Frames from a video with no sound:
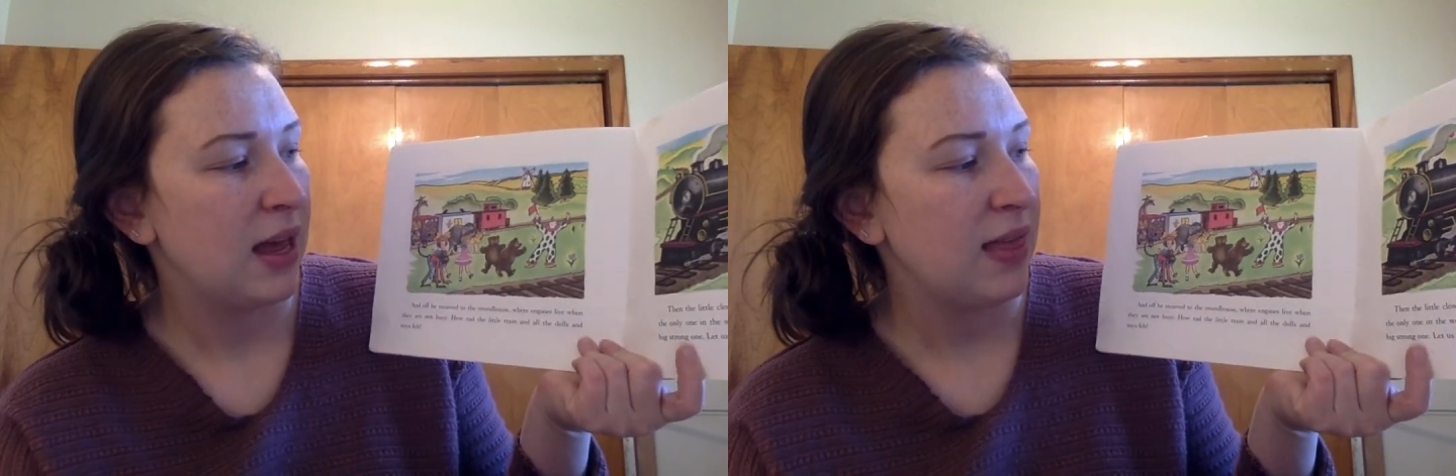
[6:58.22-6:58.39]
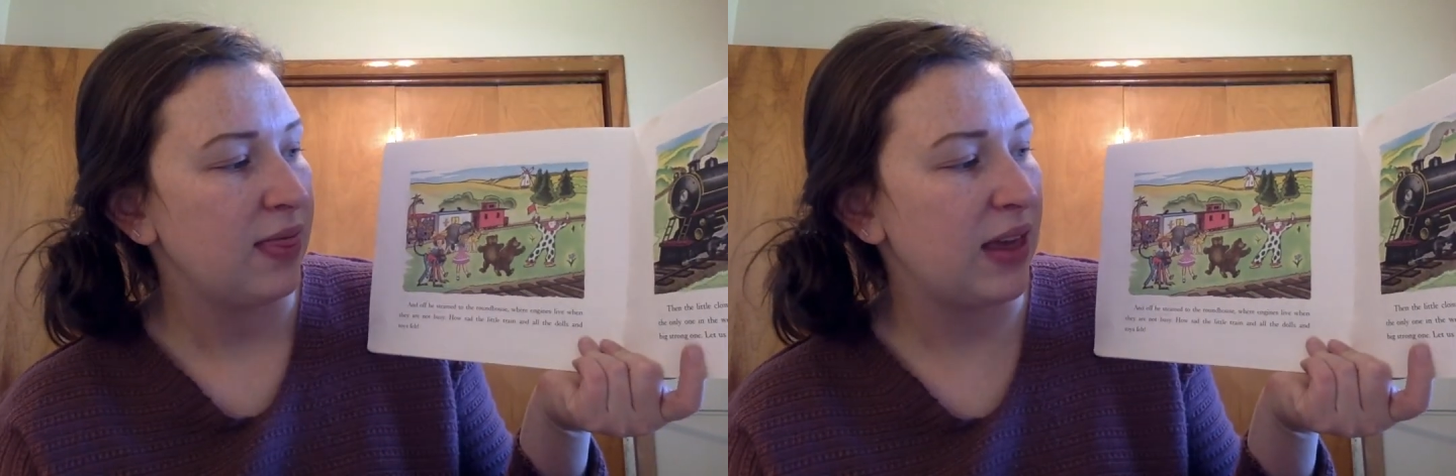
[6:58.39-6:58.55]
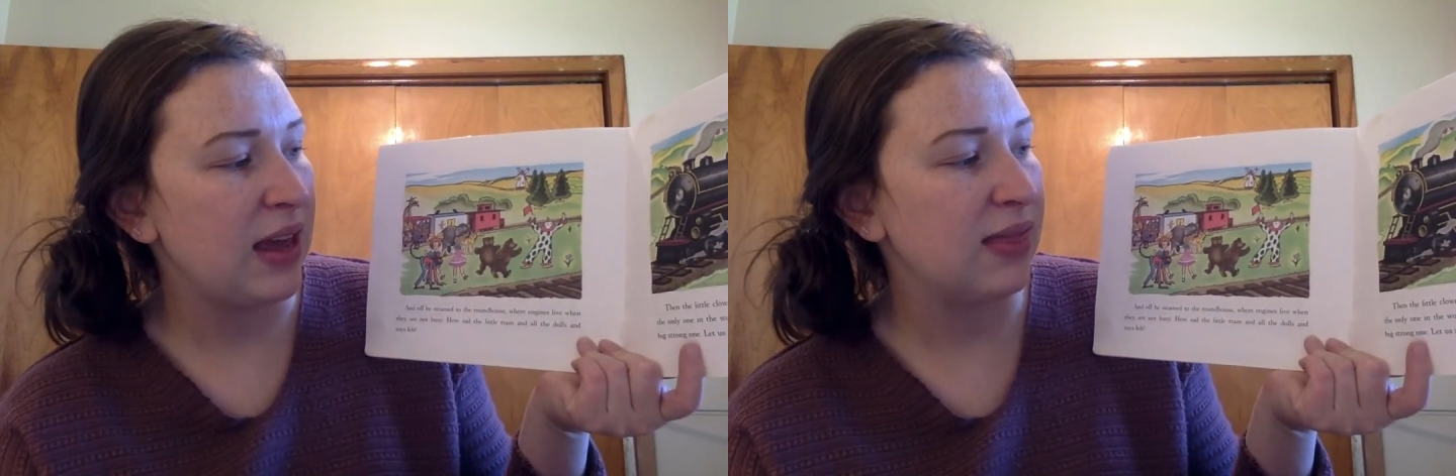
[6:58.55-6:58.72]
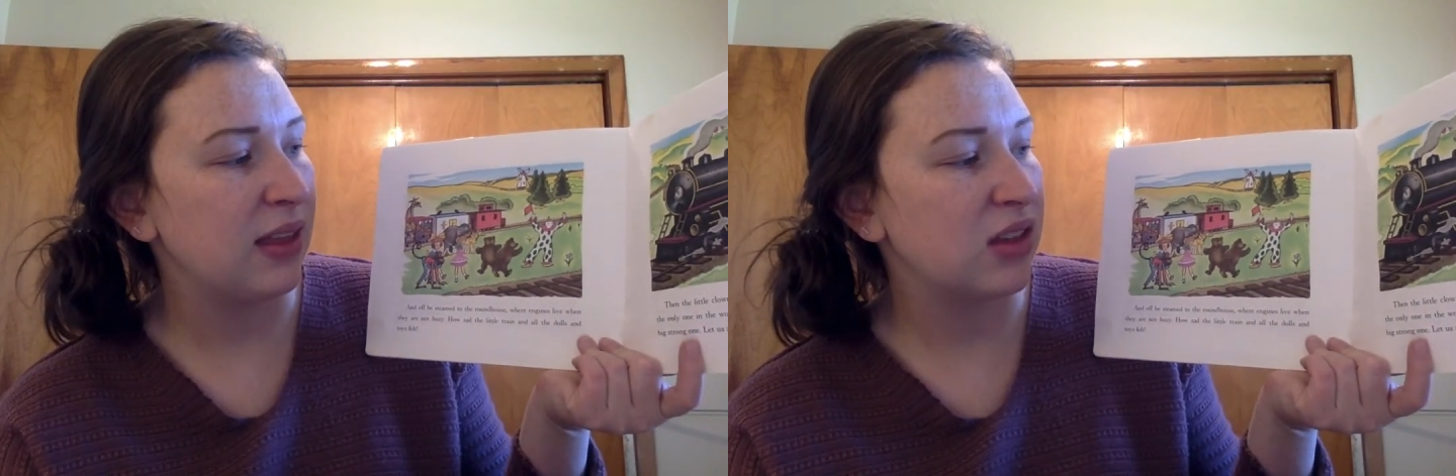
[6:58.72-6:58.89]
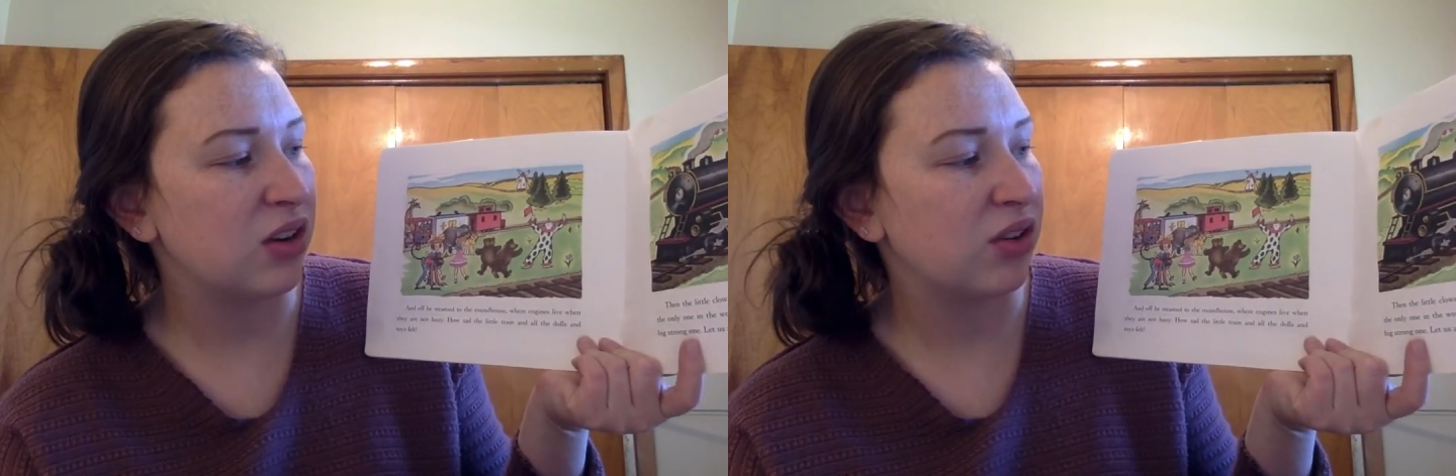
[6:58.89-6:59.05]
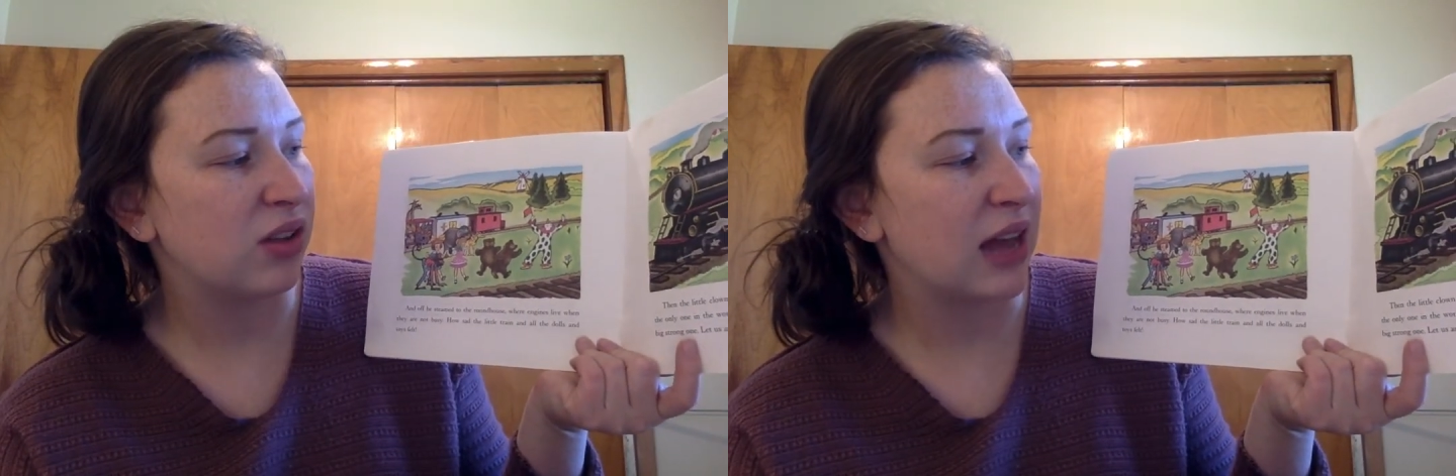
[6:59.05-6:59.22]
Then the
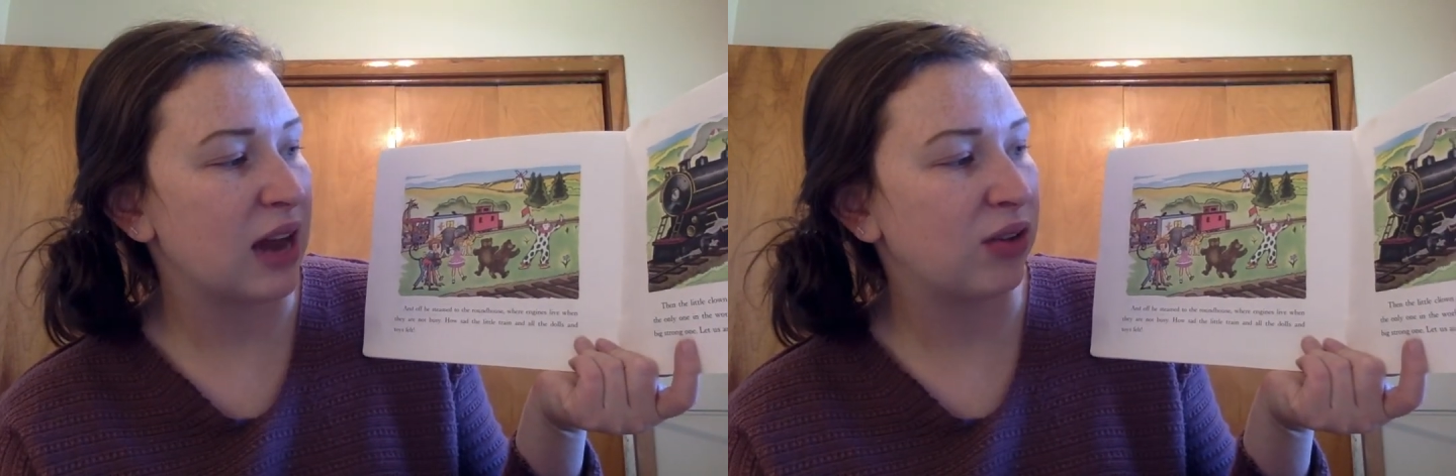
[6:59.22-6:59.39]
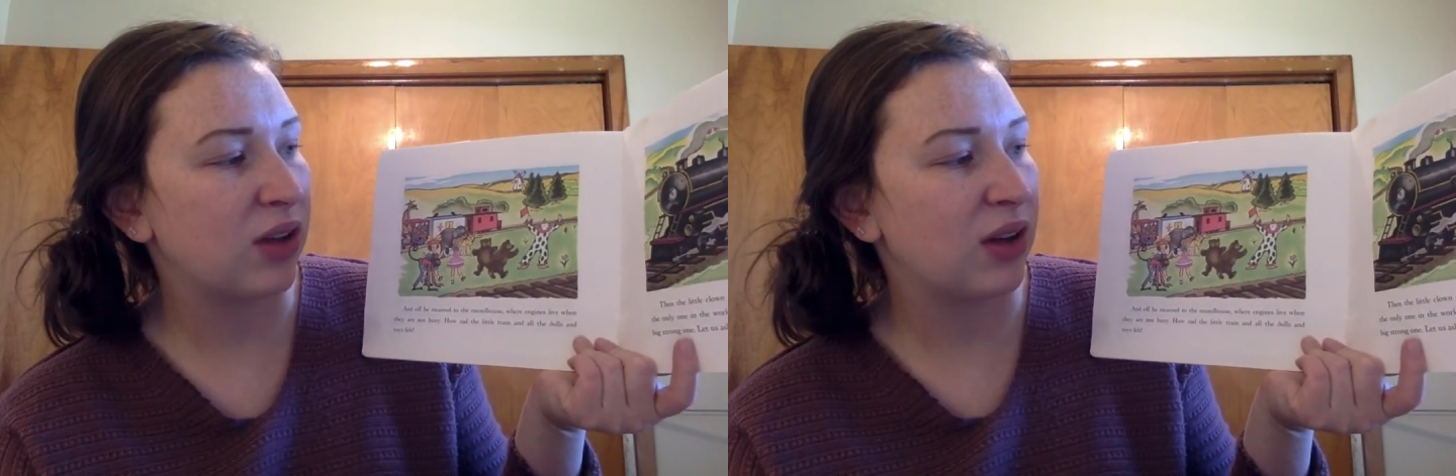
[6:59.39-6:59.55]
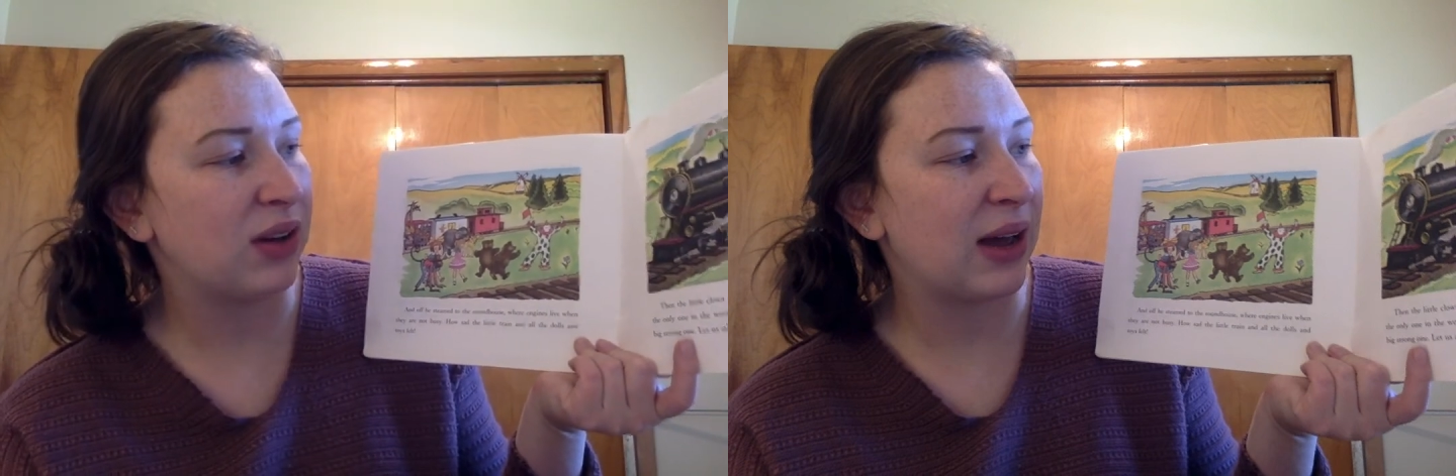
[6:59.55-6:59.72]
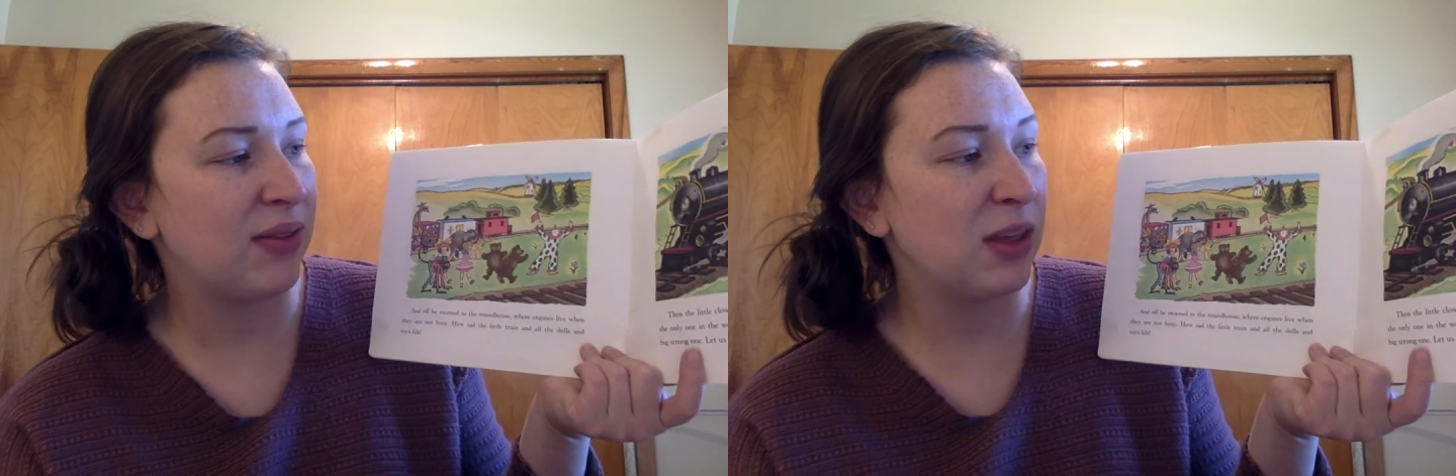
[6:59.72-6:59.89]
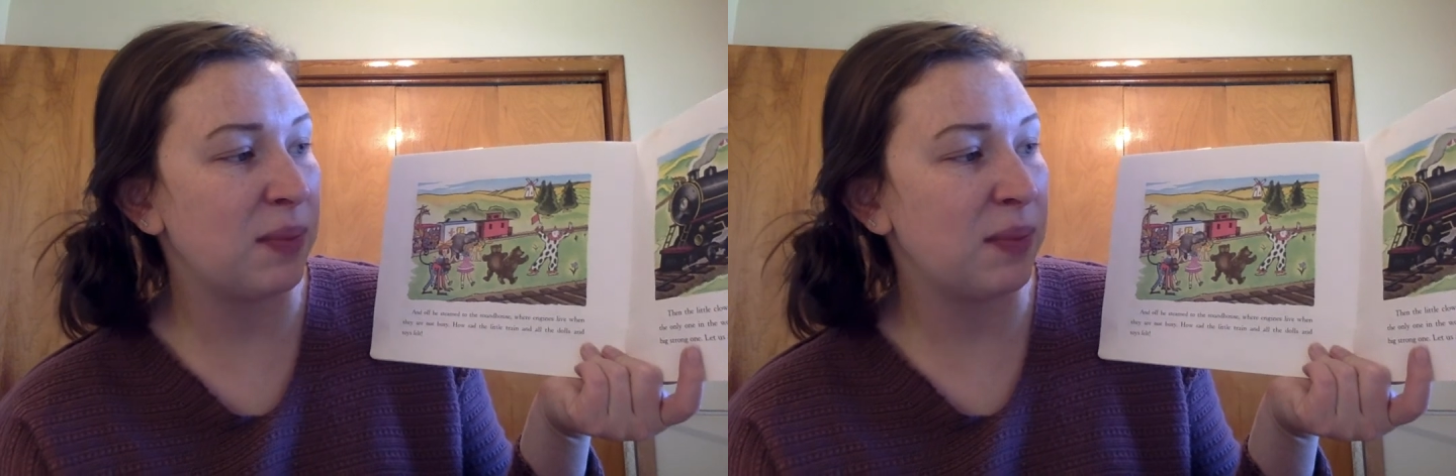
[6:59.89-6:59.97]
little clown called out,